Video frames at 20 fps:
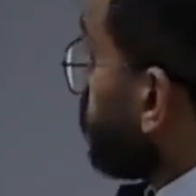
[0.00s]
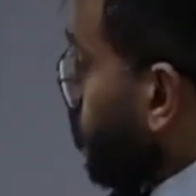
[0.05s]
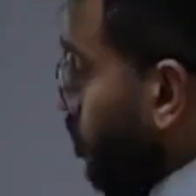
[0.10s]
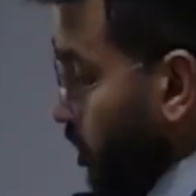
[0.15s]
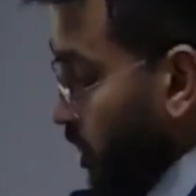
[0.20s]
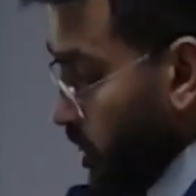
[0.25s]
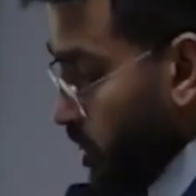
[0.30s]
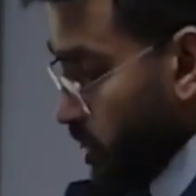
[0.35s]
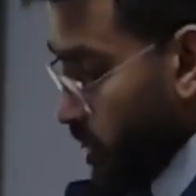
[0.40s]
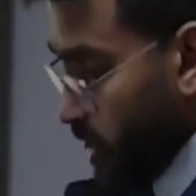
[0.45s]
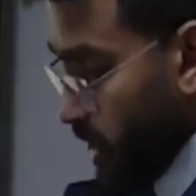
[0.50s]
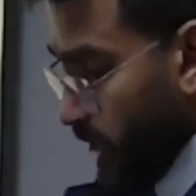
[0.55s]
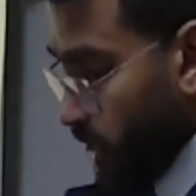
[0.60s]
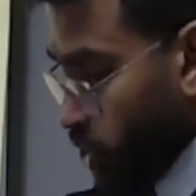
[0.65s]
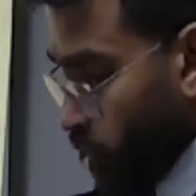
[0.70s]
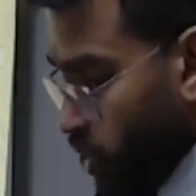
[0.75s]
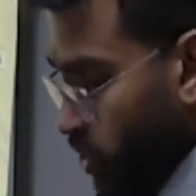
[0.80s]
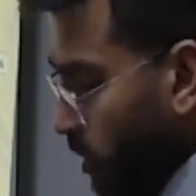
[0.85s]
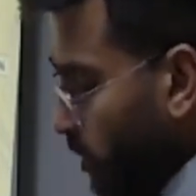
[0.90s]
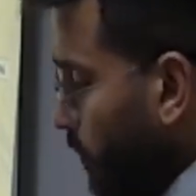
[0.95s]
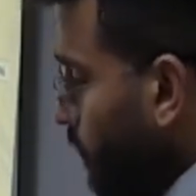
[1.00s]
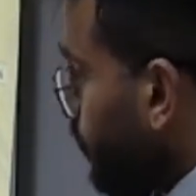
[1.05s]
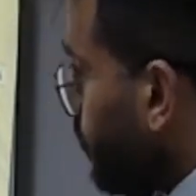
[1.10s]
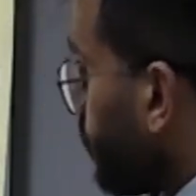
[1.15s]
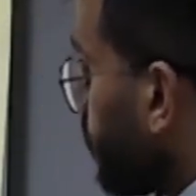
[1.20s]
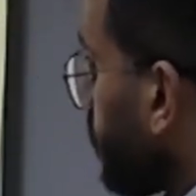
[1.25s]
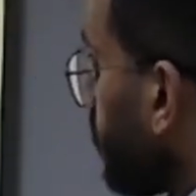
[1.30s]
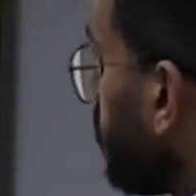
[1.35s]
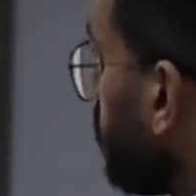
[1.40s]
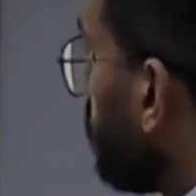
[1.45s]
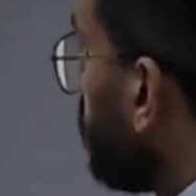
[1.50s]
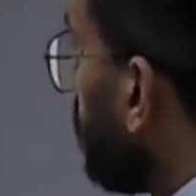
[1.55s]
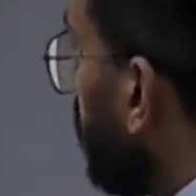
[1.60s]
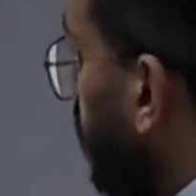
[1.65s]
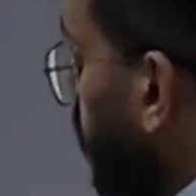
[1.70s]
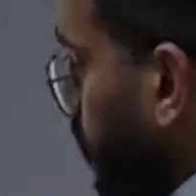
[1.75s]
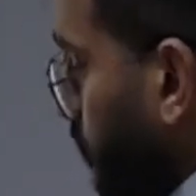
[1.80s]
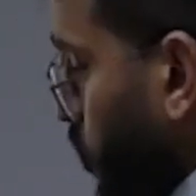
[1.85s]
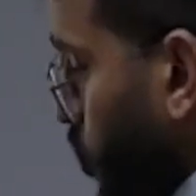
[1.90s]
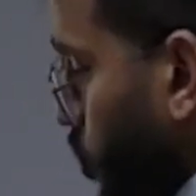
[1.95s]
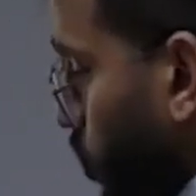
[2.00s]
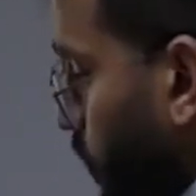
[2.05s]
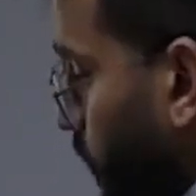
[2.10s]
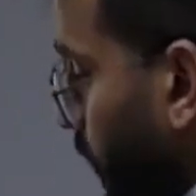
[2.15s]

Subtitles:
this ratio should be